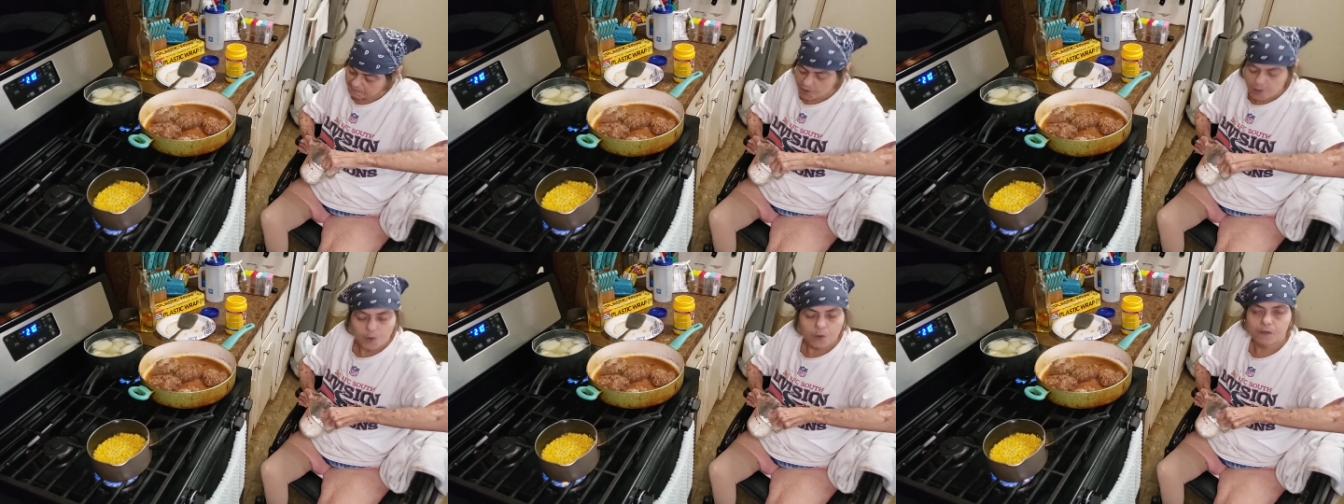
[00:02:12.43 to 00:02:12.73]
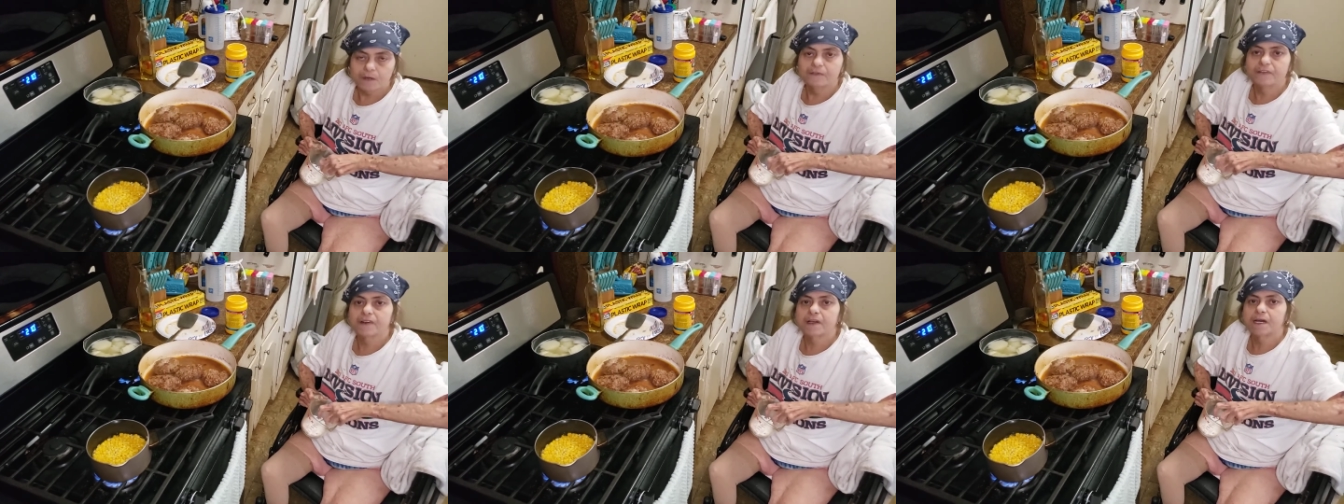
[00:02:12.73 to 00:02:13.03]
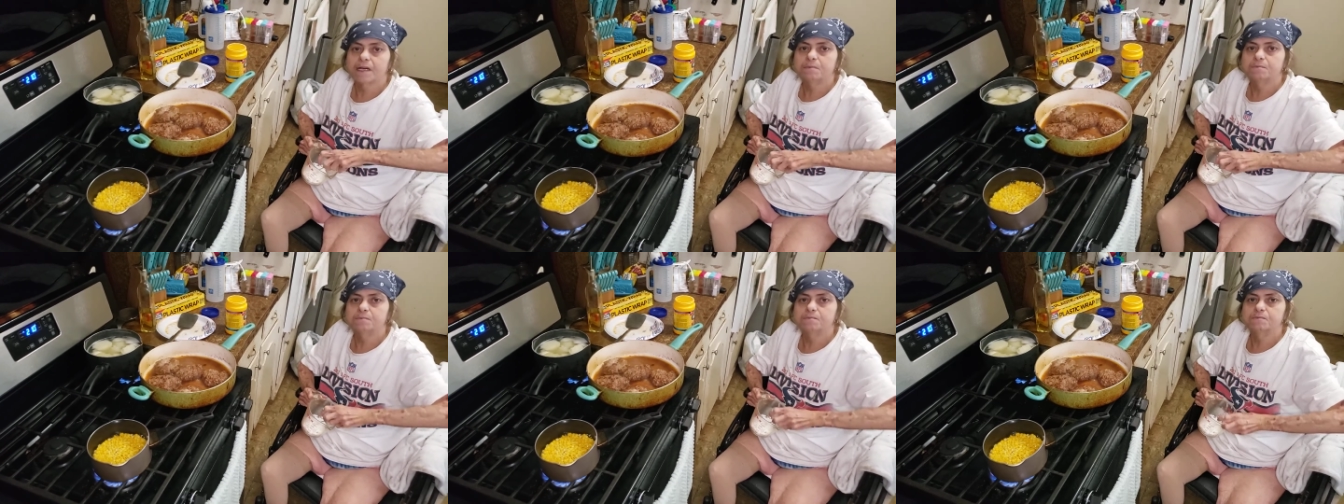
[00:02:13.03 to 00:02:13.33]
1/4 of a
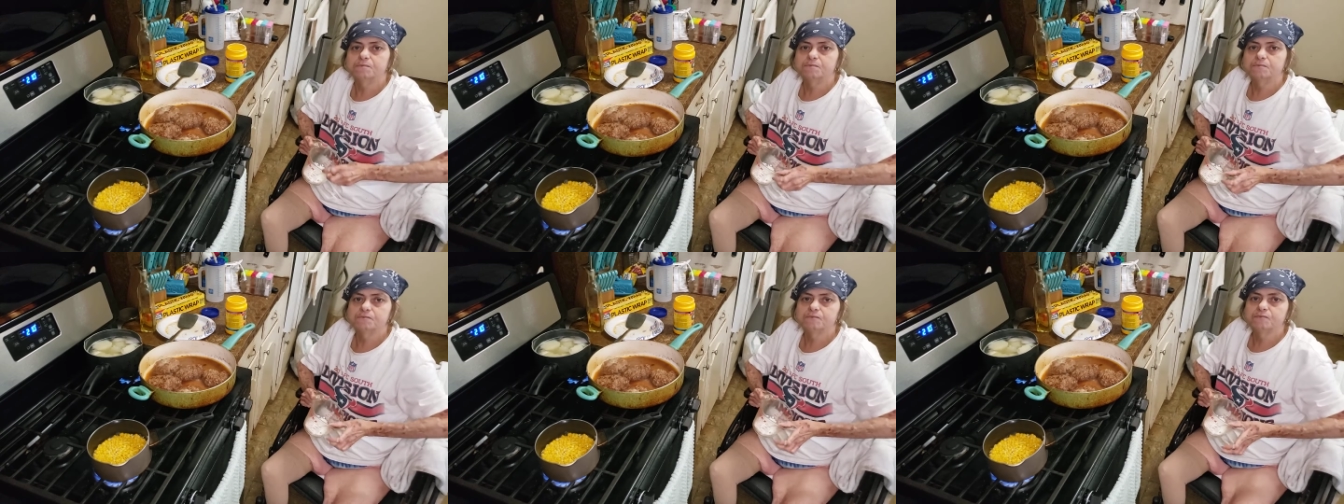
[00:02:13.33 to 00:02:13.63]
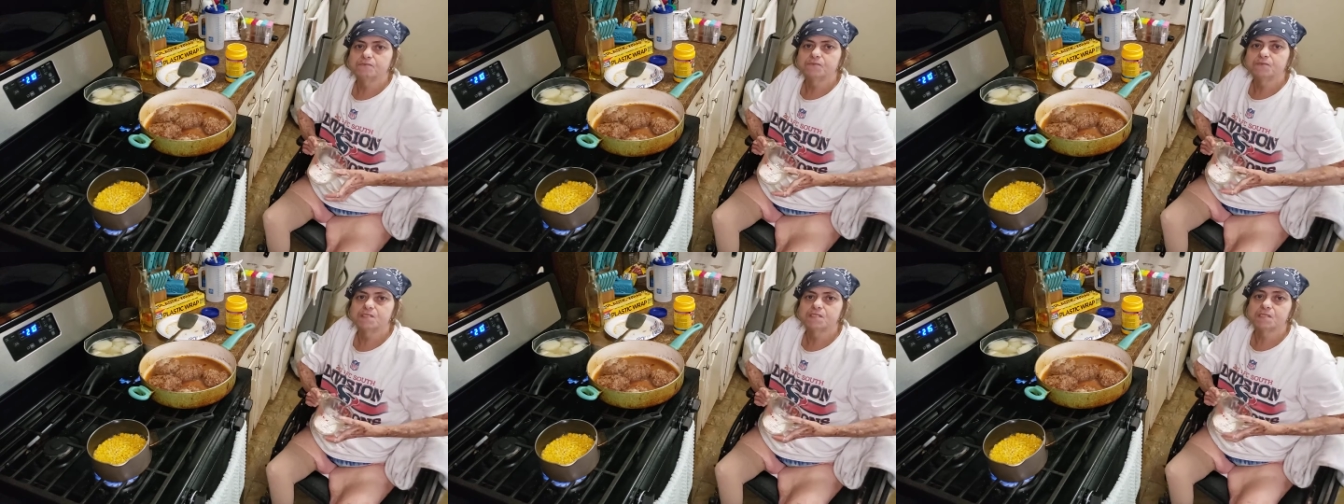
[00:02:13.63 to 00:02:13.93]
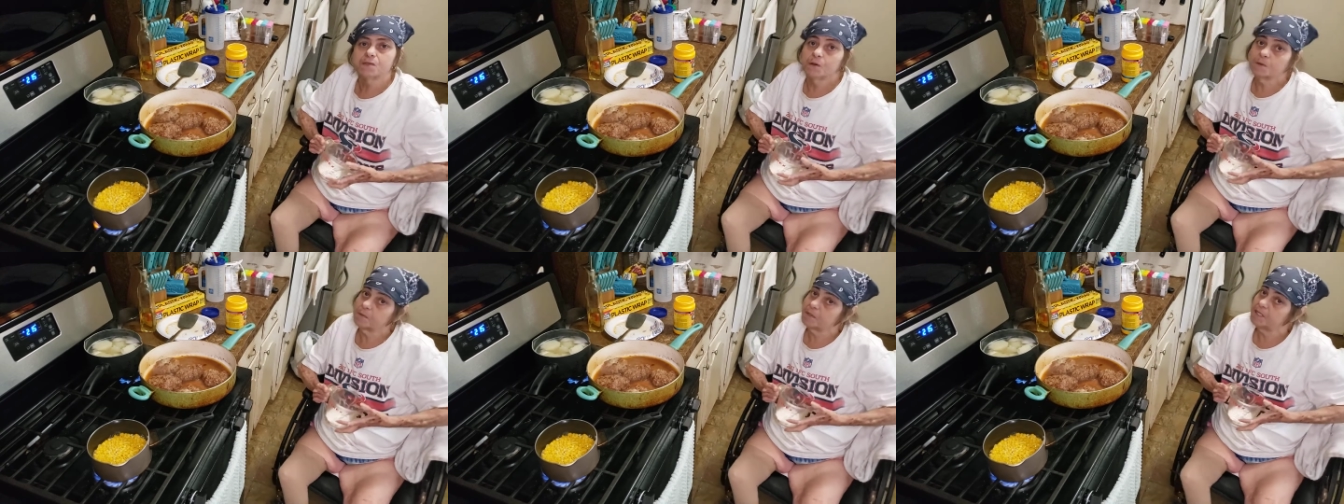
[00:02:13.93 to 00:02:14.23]
cup.
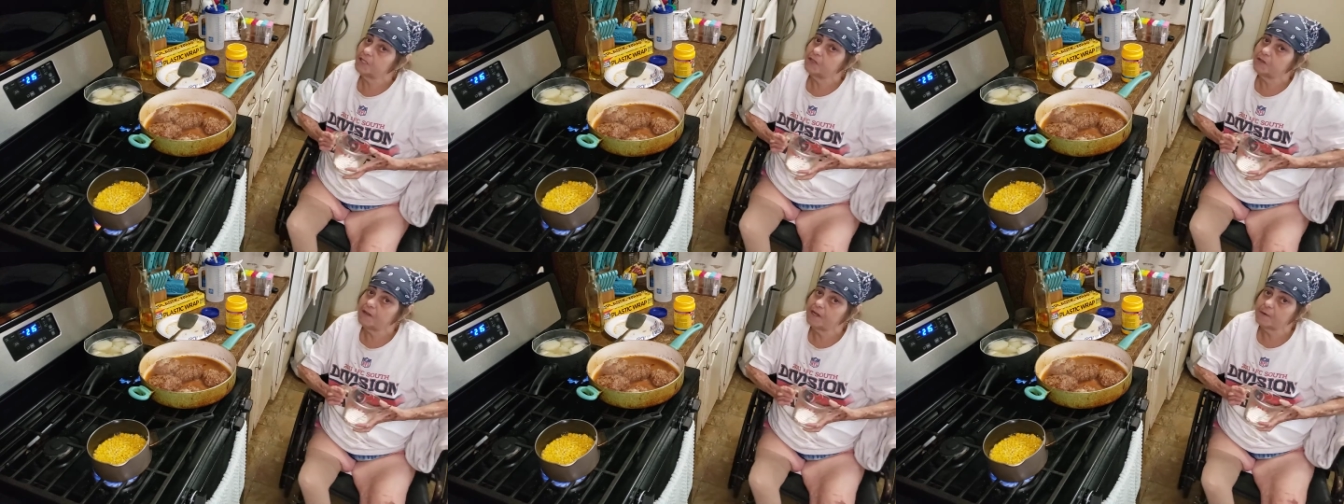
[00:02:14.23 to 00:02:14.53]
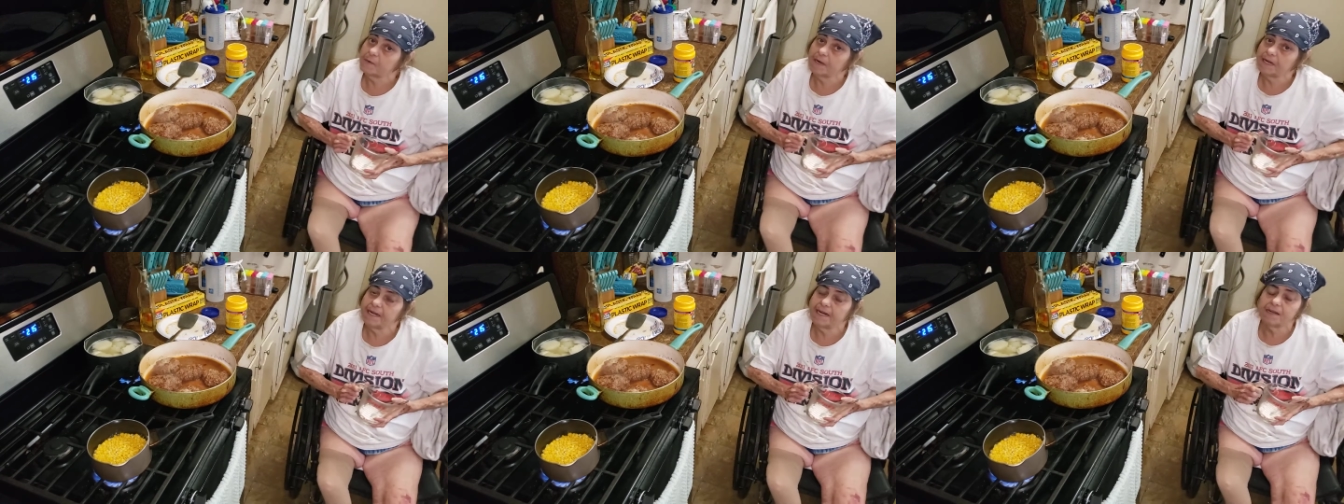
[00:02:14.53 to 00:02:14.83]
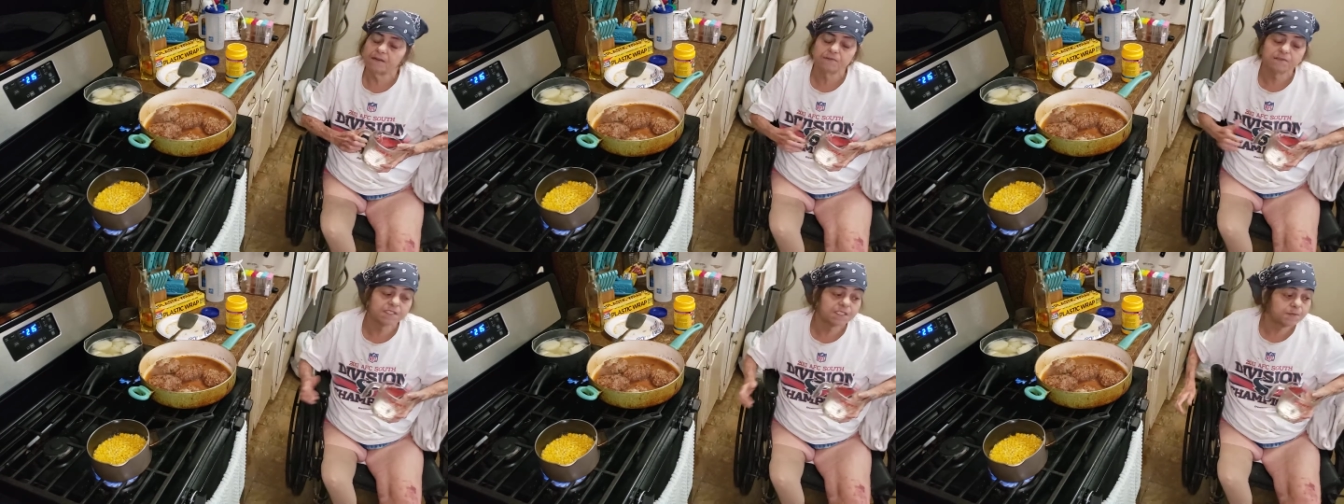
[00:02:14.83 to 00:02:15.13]
So I'm going to do that right
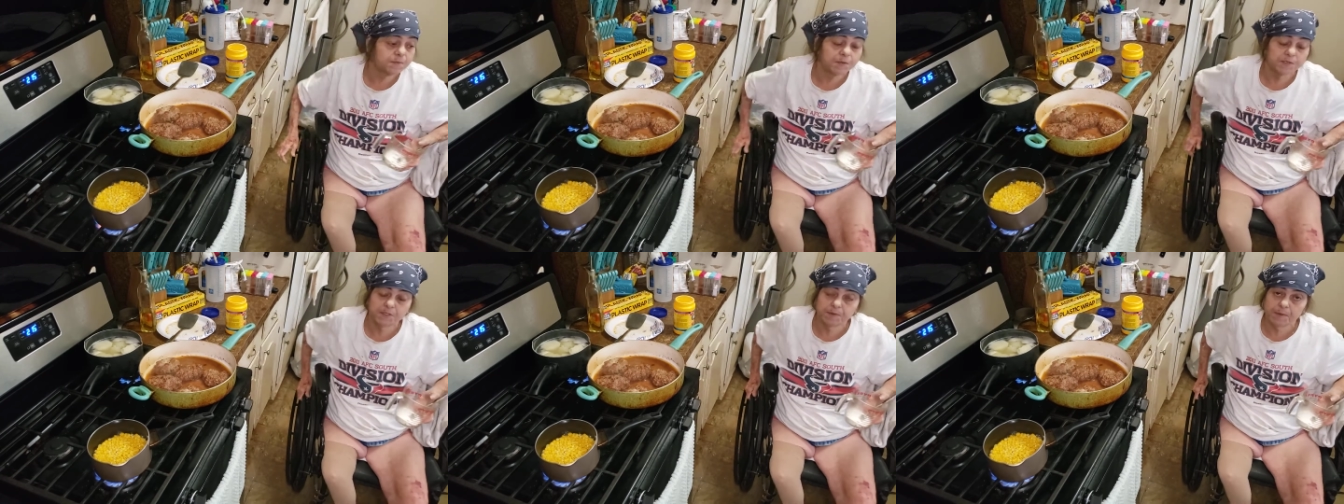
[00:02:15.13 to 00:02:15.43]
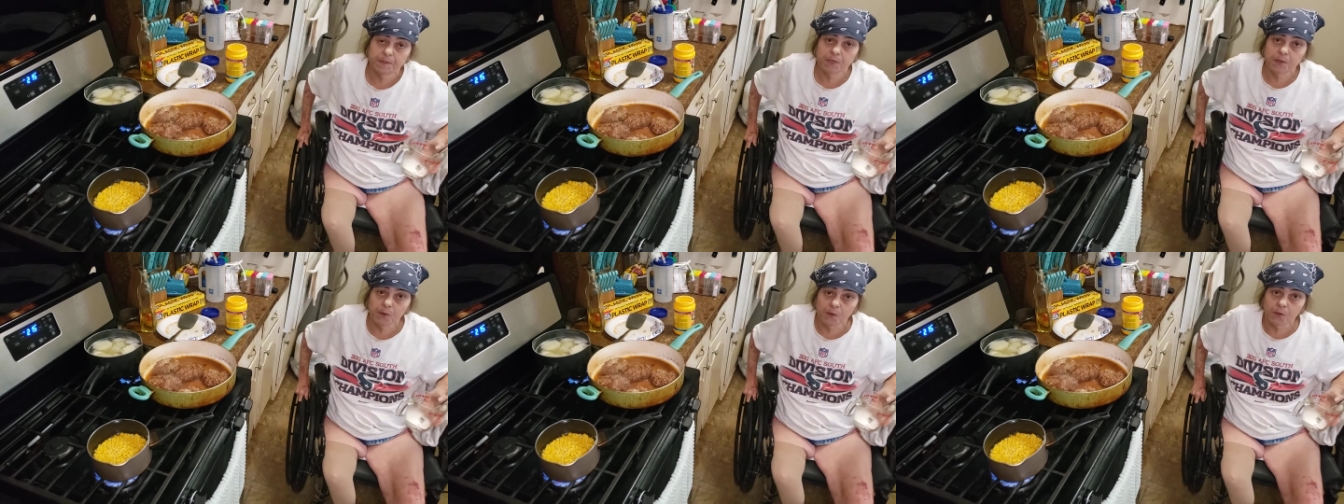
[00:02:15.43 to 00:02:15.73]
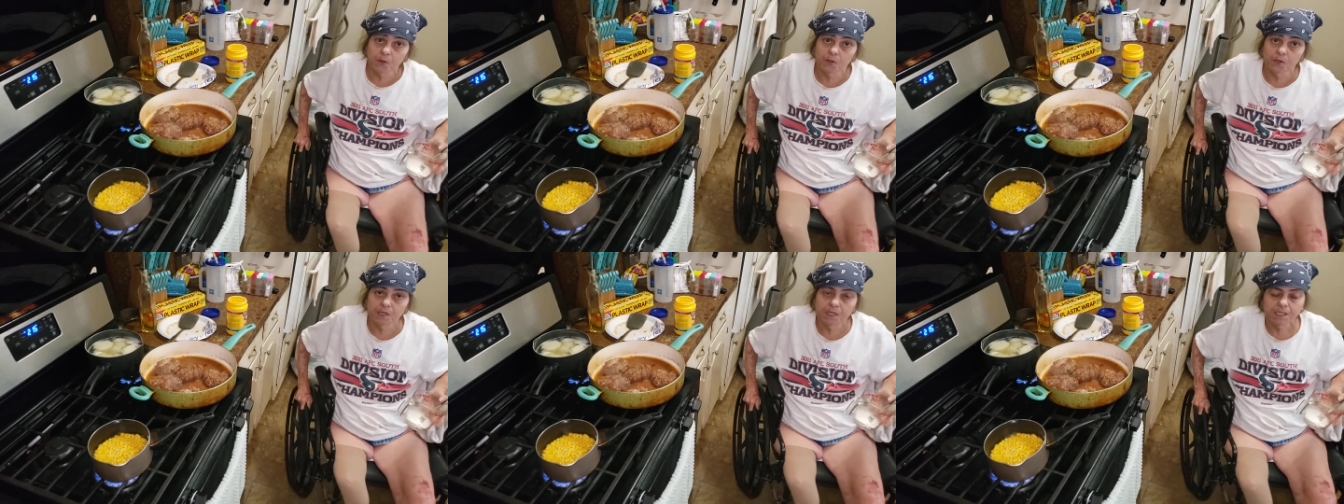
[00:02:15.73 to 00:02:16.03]
now. It's supposed to be
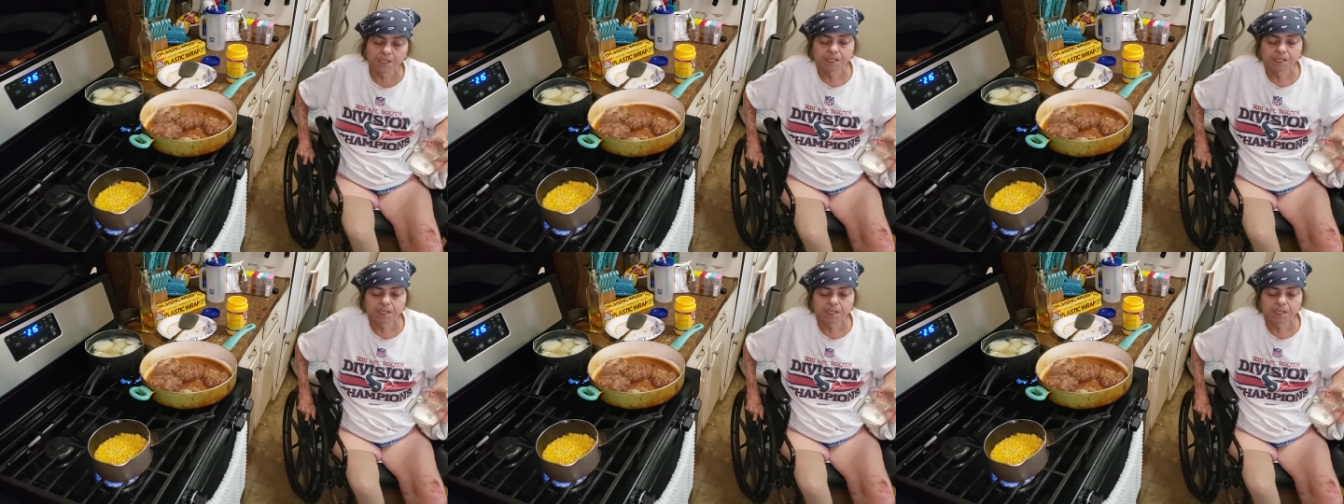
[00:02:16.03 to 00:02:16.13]
cold,